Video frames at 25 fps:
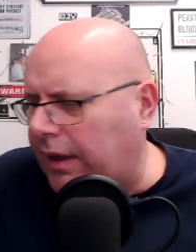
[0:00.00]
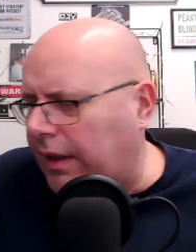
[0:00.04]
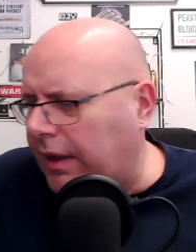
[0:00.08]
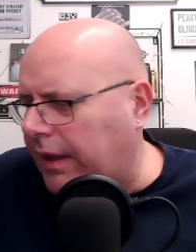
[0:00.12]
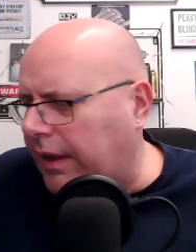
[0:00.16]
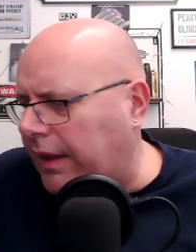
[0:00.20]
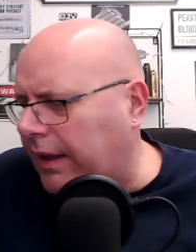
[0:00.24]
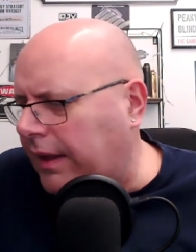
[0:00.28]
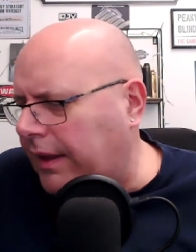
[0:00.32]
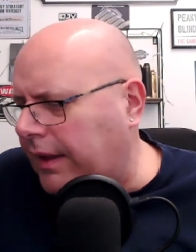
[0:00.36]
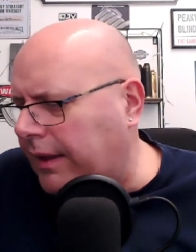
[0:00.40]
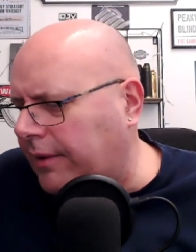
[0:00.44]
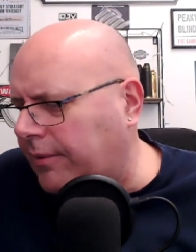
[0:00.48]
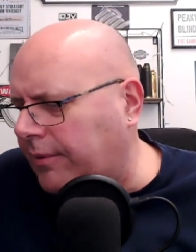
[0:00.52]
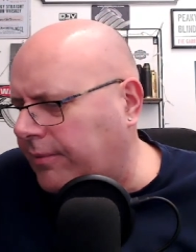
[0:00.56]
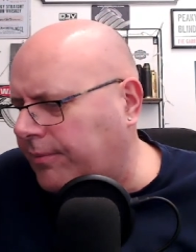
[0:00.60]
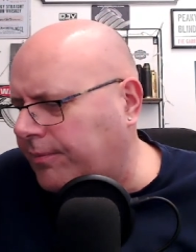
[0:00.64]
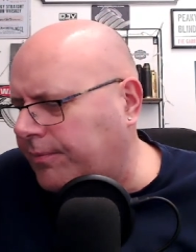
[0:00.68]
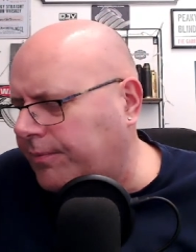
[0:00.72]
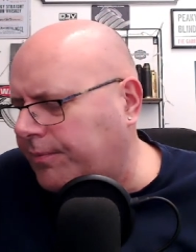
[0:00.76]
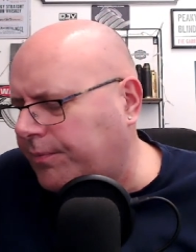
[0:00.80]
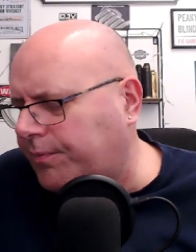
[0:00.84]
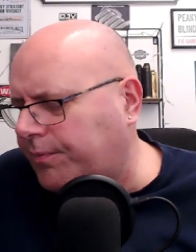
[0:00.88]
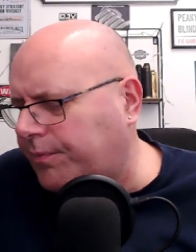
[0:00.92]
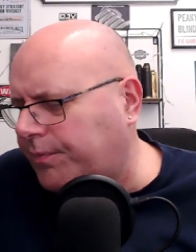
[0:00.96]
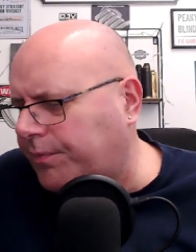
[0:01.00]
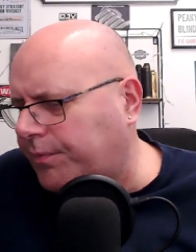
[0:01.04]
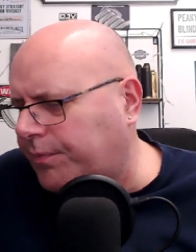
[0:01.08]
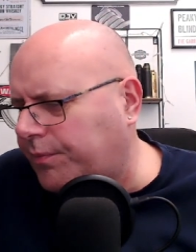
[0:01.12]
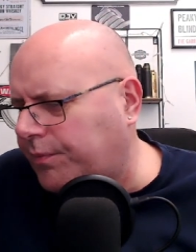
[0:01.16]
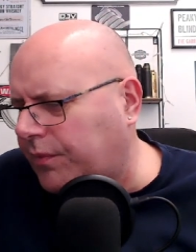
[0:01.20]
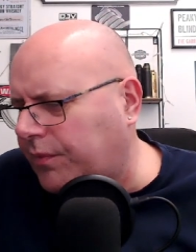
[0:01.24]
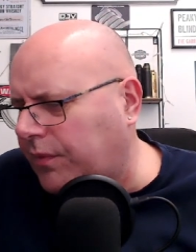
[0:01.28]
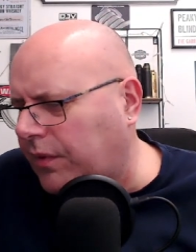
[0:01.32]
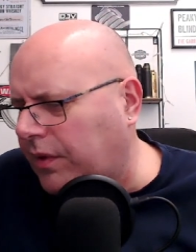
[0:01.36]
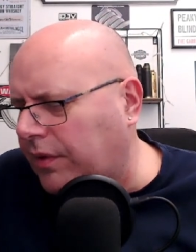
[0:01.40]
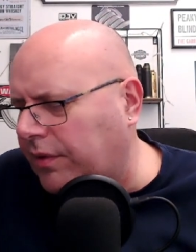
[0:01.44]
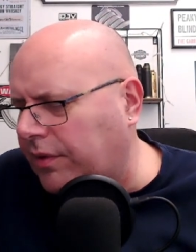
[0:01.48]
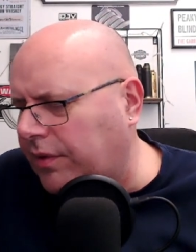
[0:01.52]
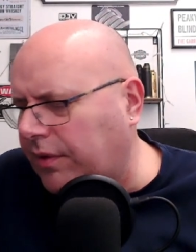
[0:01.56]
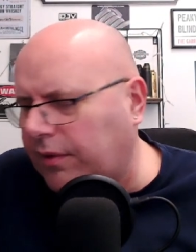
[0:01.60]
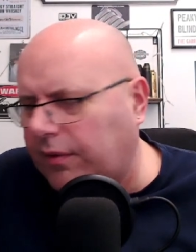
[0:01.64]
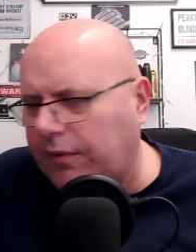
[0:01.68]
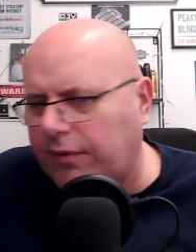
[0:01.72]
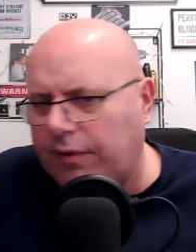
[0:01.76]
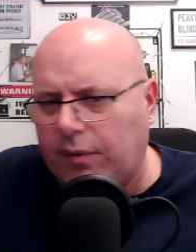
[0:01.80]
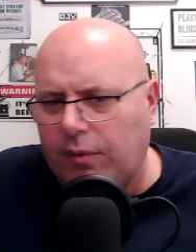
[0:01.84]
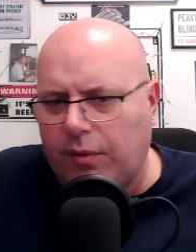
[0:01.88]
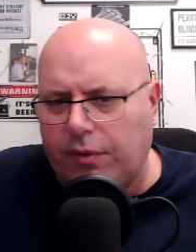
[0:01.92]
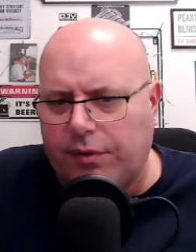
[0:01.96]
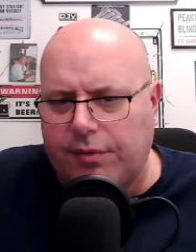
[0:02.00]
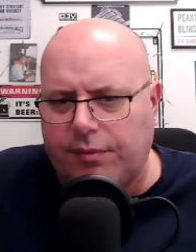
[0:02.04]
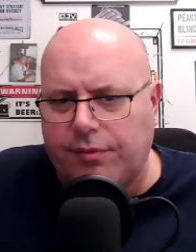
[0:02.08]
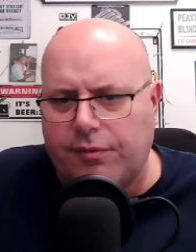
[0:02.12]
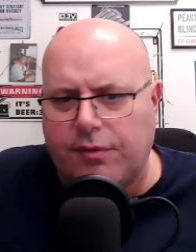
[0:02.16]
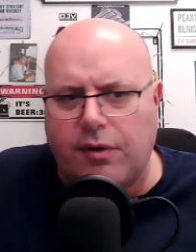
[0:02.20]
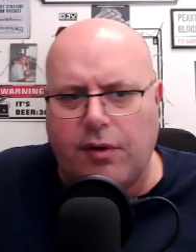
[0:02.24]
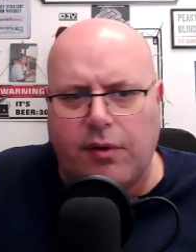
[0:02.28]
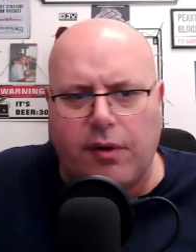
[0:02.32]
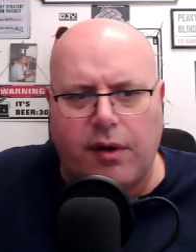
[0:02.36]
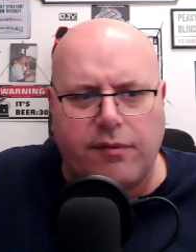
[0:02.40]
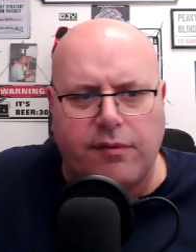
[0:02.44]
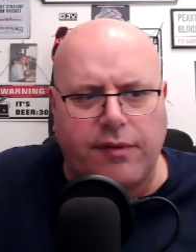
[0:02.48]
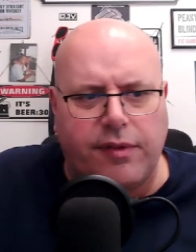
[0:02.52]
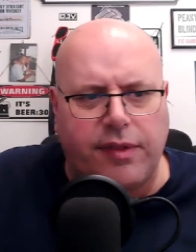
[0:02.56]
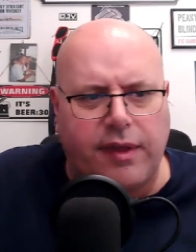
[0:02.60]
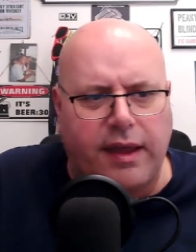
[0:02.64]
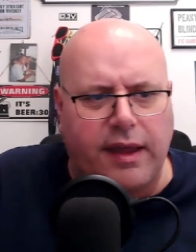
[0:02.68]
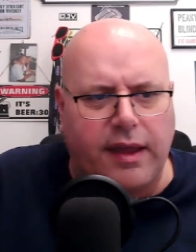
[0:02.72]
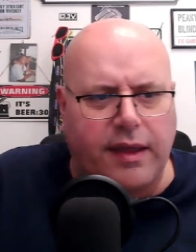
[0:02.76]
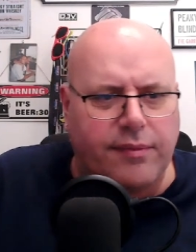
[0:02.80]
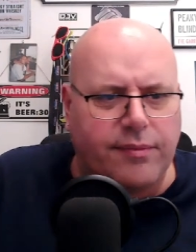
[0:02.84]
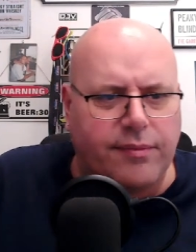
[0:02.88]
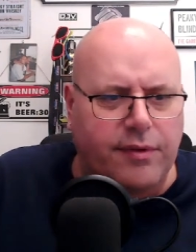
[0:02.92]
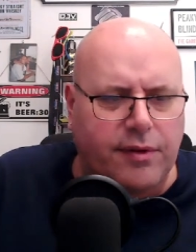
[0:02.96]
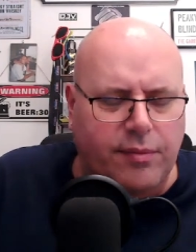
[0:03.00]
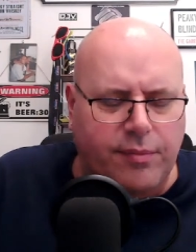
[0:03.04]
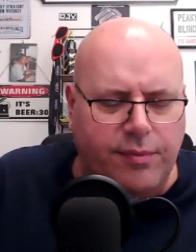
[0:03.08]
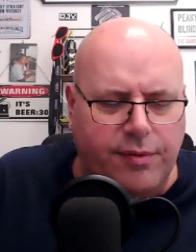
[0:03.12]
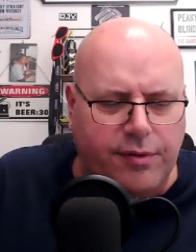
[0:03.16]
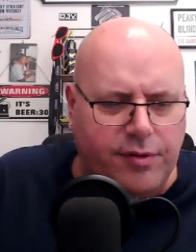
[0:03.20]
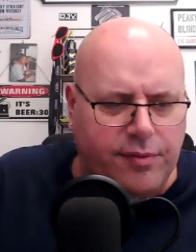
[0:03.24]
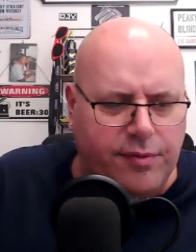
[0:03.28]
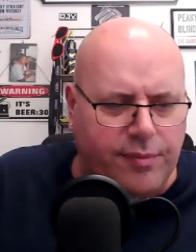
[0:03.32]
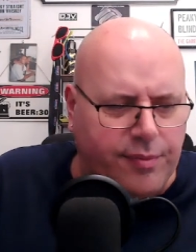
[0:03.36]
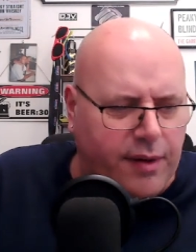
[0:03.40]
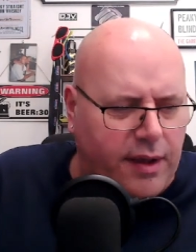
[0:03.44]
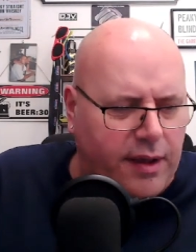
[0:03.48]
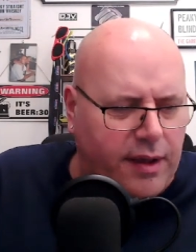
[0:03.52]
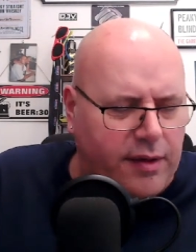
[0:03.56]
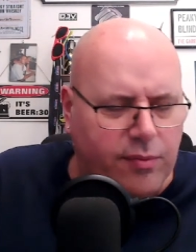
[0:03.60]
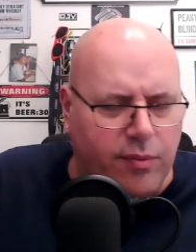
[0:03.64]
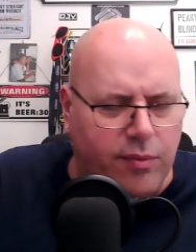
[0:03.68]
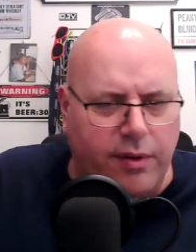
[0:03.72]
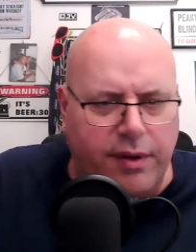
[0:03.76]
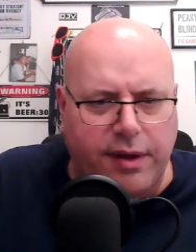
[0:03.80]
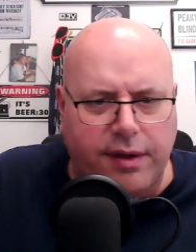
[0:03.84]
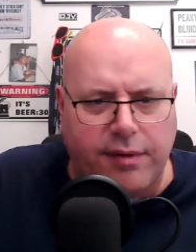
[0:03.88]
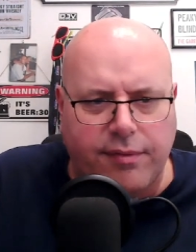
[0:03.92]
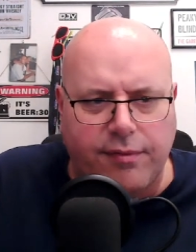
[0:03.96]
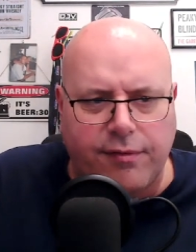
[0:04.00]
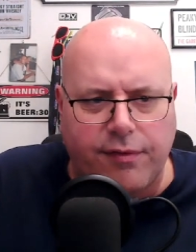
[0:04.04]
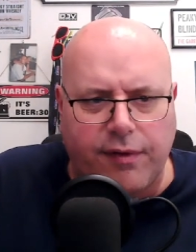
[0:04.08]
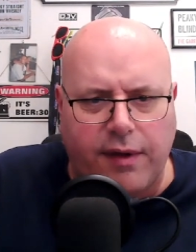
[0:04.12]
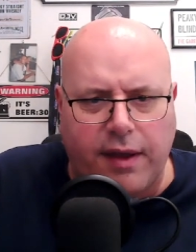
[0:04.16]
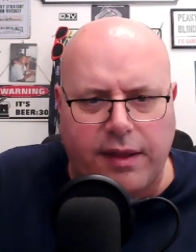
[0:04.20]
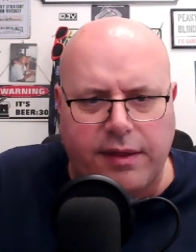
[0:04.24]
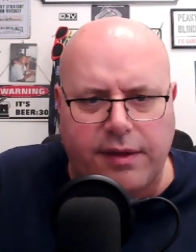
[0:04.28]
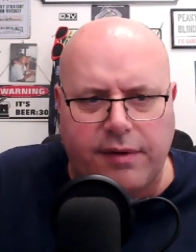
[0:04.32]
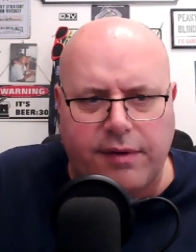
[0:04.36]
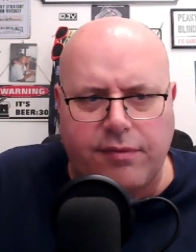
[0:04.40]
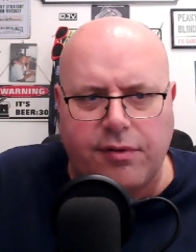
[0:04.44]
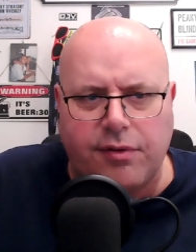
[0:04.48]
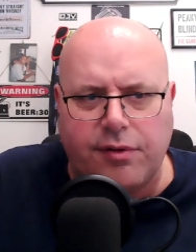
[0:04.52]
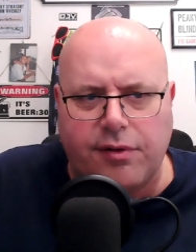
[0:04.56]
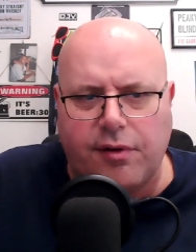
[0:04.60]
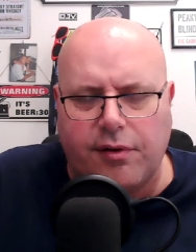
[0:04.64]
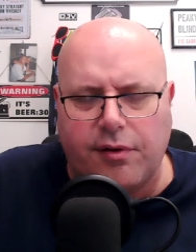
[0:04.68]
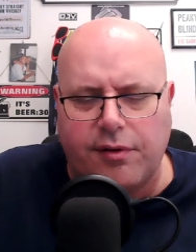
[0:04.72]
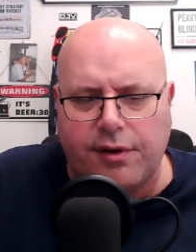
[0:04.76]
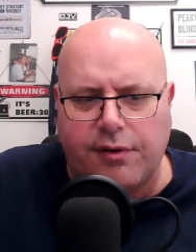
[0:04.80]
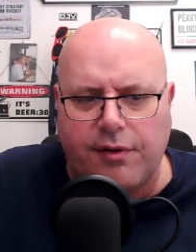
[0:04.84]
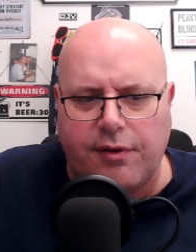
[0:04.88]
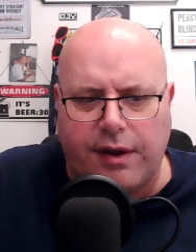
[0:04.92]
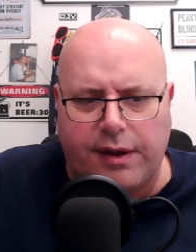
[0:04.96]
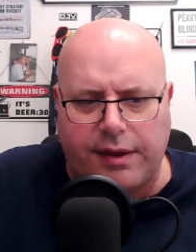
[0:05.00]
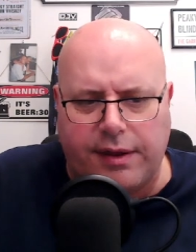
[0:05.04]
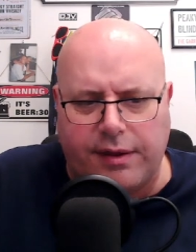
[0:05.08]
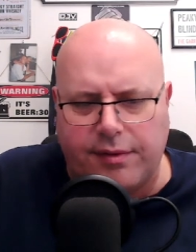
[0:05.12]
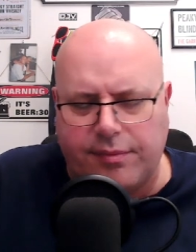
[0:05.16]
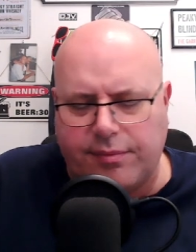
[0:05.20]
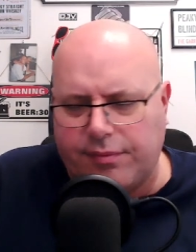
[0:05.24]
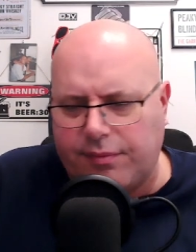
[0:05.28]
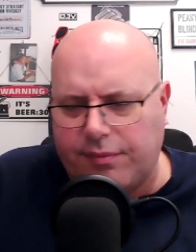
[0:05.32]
So if you want to go over there, you'll be surprised what you can find. You've just got to credit